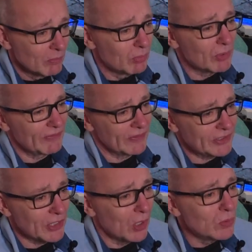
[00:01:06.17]
But what if I
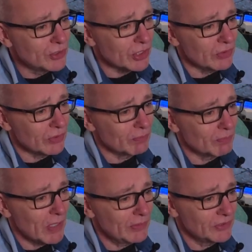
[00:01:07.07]
told you that
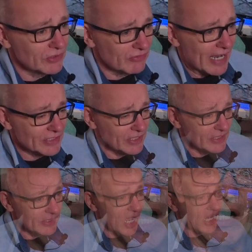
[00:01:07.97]
most
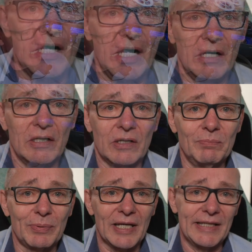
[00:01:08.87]
crashes are
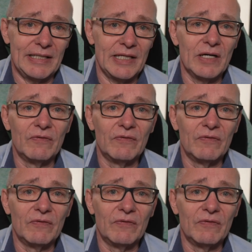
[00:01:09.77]
completely